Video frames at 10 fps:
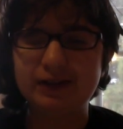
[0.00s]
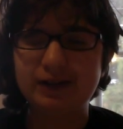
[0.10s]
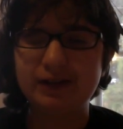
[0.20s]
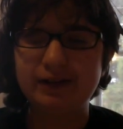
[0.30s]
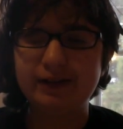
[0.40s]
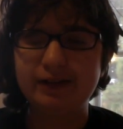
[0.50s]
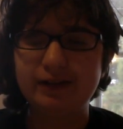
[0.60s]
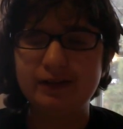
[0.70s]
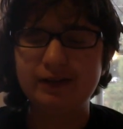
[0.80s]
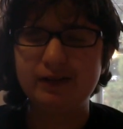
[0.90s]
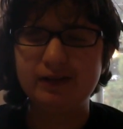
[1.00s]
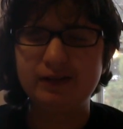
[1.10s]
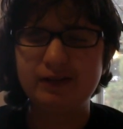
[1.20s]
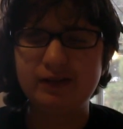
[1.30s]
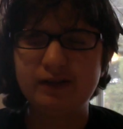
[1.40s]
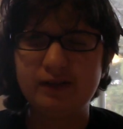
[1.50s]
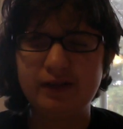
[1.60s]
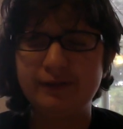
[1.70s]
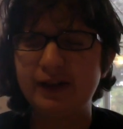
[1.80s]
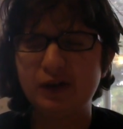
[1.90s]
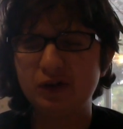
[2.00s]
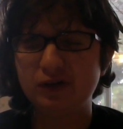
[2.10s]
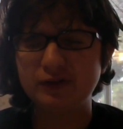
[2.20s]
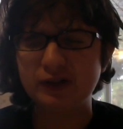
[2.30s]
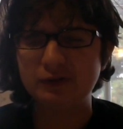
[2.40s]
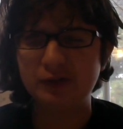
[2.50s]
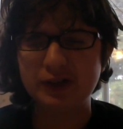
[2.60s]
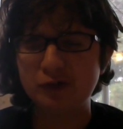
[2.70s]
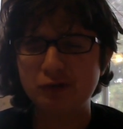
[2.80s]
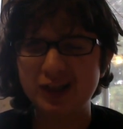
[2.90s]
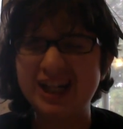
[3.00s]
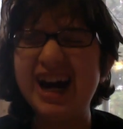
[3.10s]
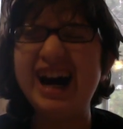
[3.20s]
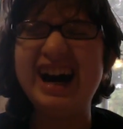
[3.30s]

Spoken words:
I fangirl over him way too much.